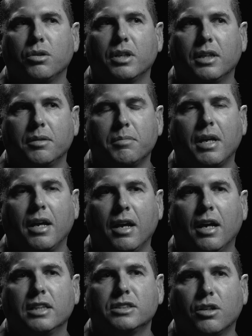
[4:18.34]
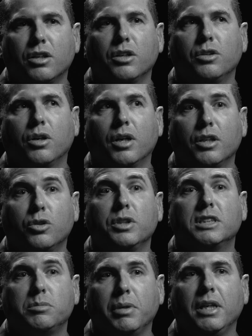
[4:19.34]
old, uh, I started uh,
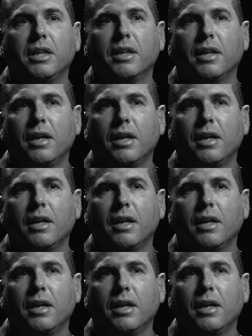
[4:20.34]
doing speed.